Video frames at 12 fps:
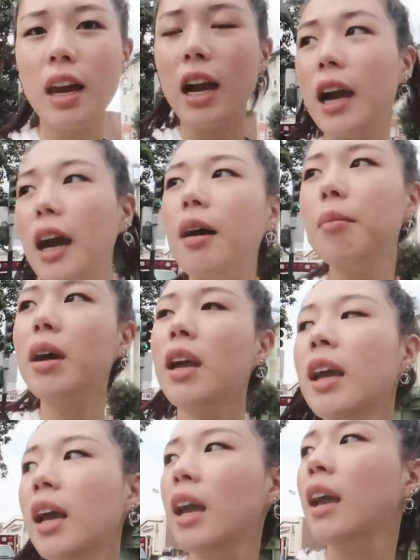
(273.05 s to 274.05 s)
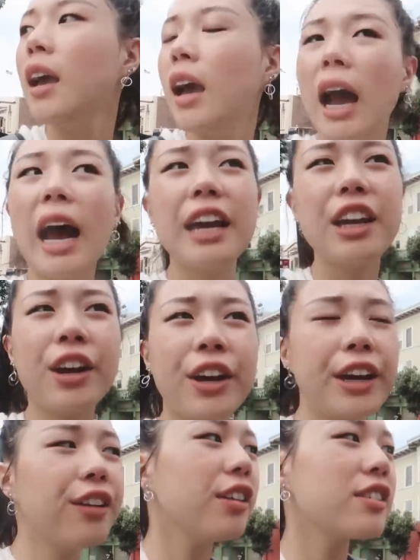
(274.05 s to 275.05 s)
Um, I
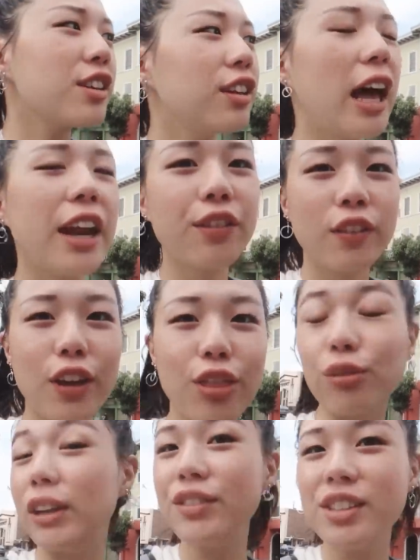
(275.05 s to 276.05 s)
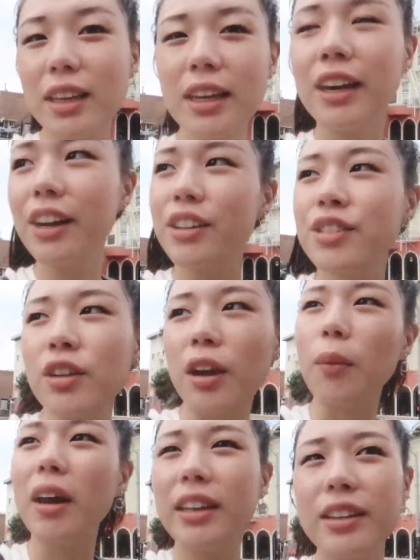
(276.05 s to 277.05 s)
hear there's a lot of good thrifting here, so I
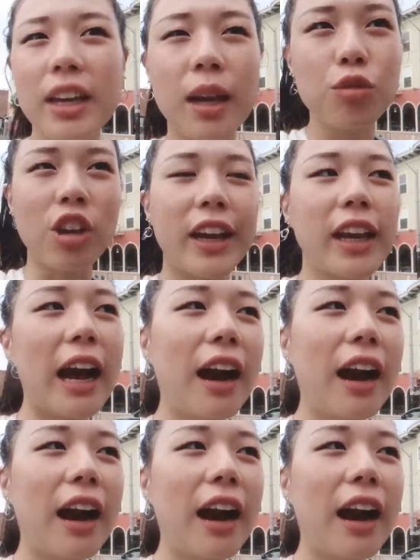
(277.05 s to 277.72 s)
wanted to come check it